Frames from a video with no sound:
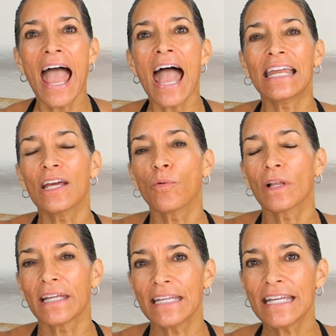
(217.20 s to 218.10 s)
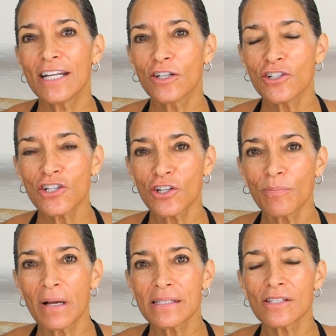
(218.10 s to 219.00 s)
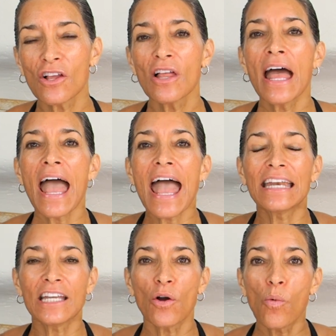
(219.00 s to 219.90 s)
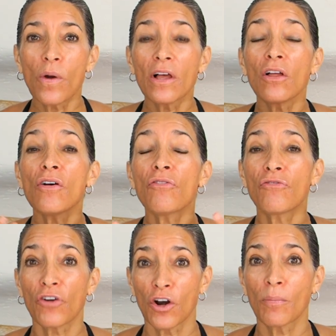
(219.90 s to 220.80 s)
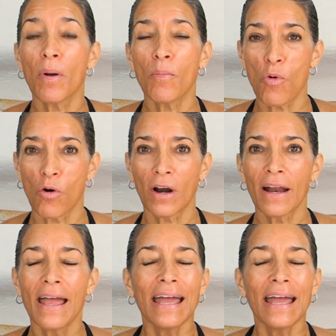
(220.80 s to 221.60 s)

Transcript: and it will adhere to your muscle and it will firm more.